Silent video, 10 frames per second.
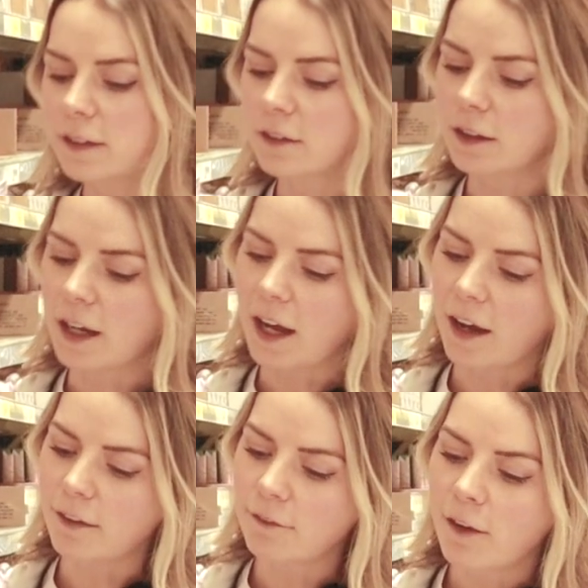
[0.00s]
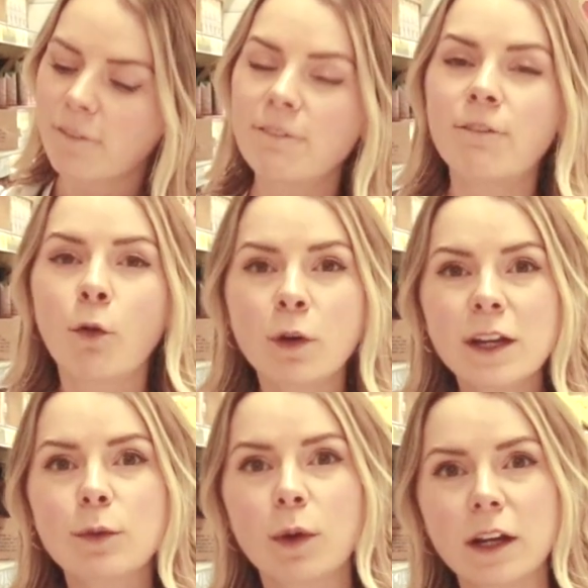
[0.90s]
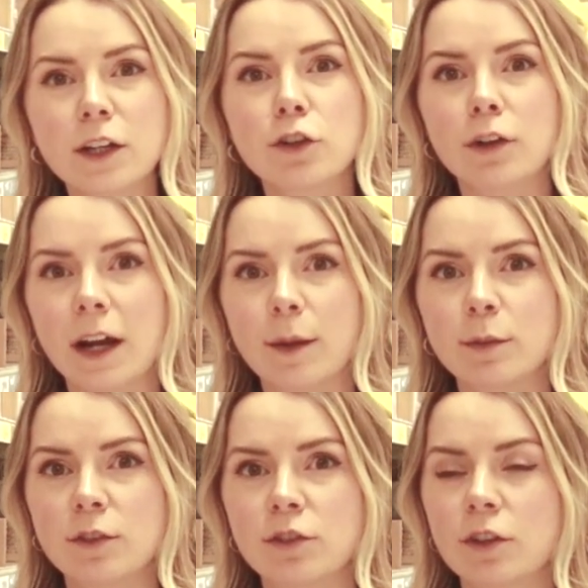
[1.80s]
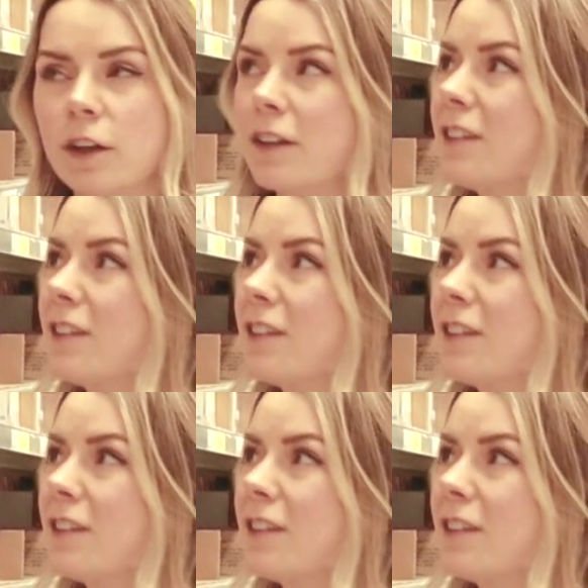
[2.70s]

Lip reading: is going to have 41 grams of sugar.